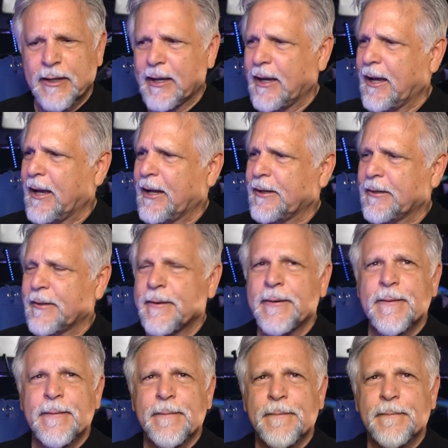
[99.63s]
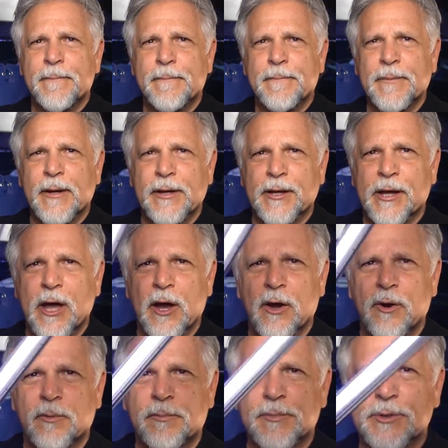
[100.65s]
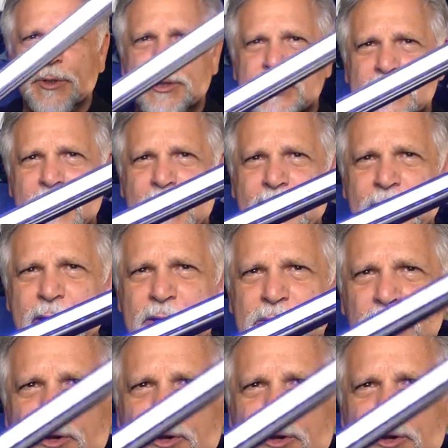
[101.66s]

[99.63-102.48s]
and there you go. So this light is